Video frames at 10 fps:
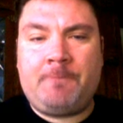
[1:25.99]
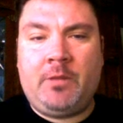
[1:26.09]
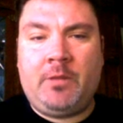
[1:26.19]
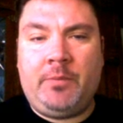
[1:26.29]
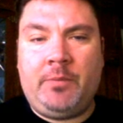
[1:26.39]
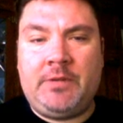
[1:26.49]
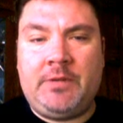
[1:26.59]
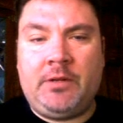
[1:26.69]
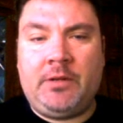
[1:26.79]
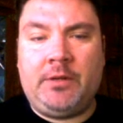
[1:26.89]
in
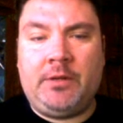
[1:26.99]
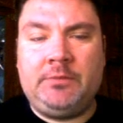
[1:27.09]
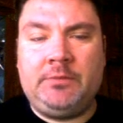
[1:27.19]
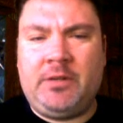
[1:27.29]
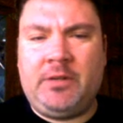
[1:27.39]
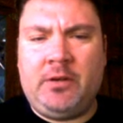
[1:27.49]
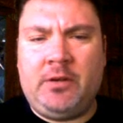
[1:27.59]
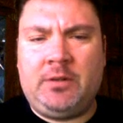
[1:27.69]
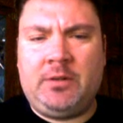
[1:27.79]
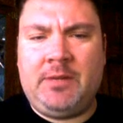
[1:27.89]
particular, or young
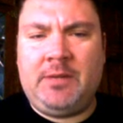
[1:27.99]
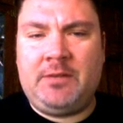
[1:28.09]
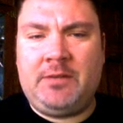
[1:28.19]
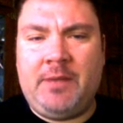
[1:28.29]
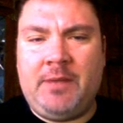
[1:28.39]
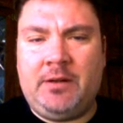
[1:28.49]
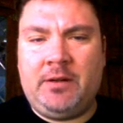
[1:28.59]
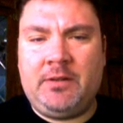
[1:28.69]
girls, it doesn't matter.